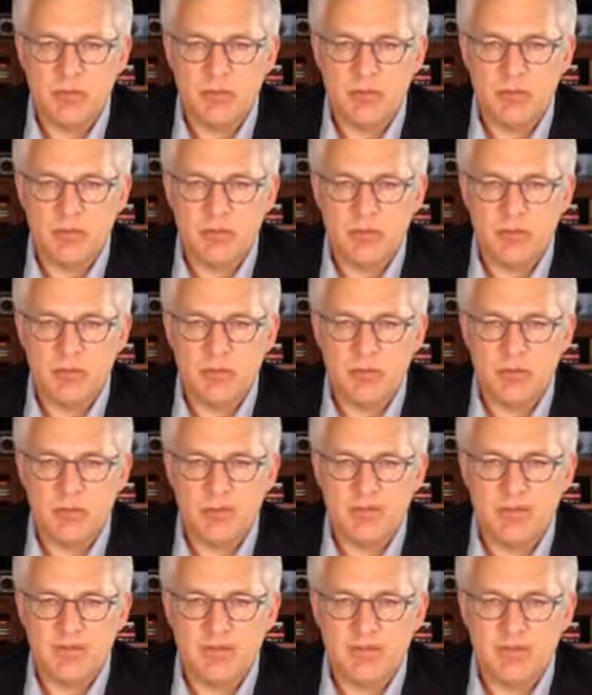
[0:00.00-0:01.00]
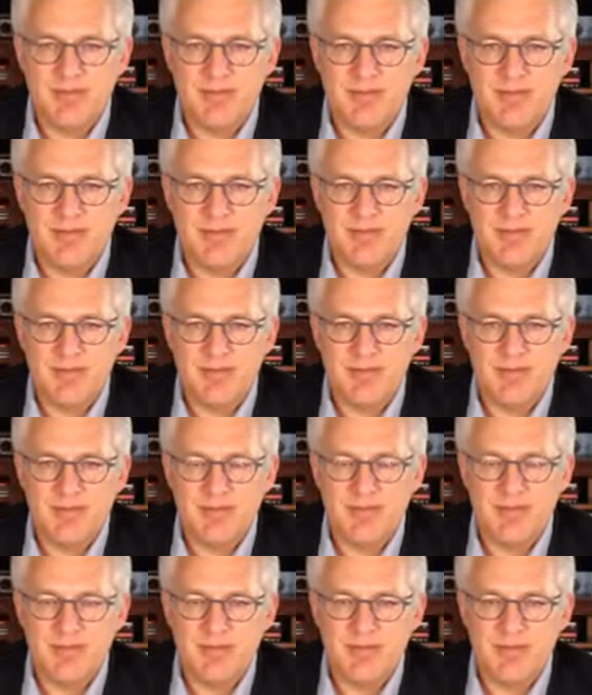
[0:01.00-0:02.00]

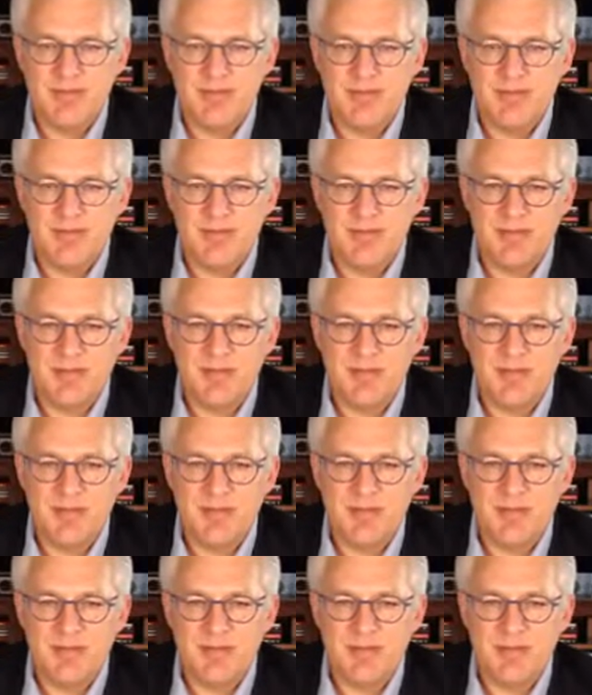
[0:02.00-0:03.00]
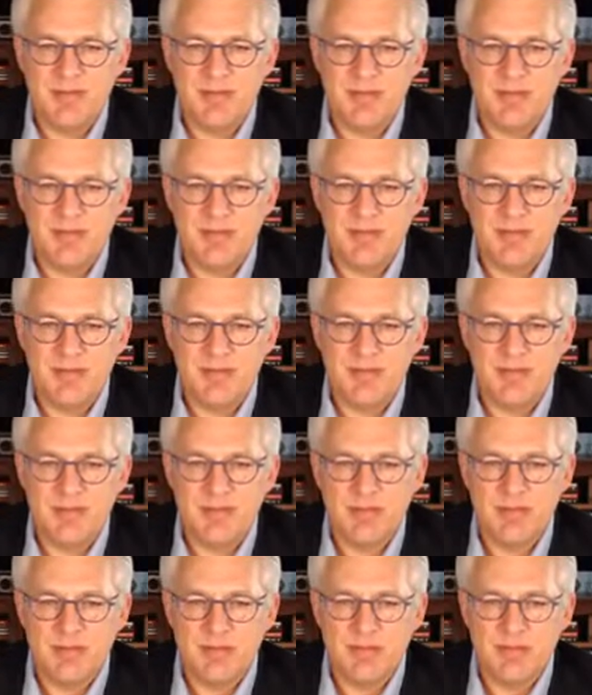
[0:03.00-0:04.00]

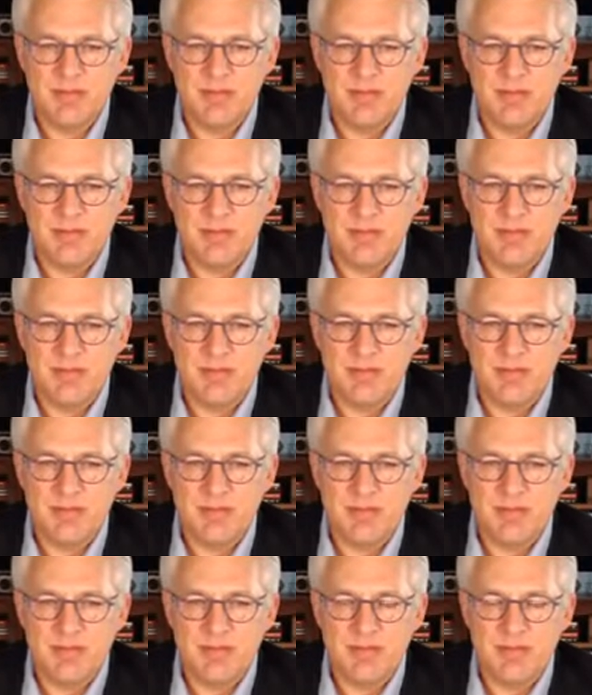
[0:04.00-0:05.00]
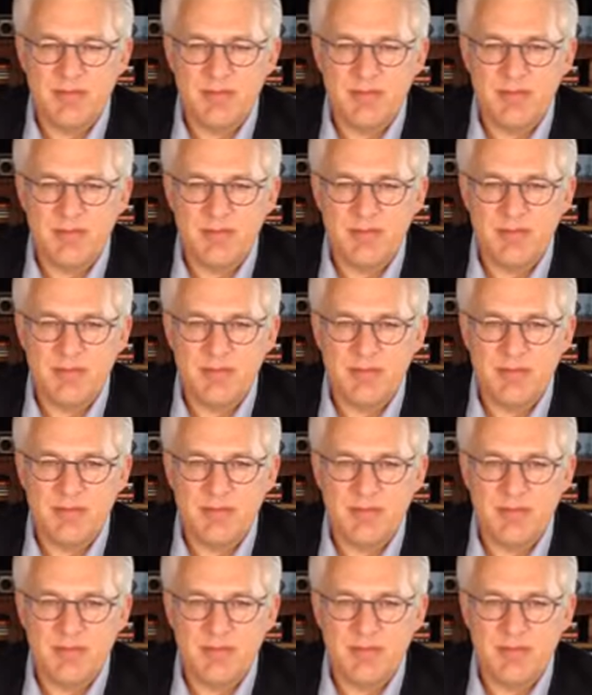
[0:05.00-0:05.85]
No words are spoken by the person on screen.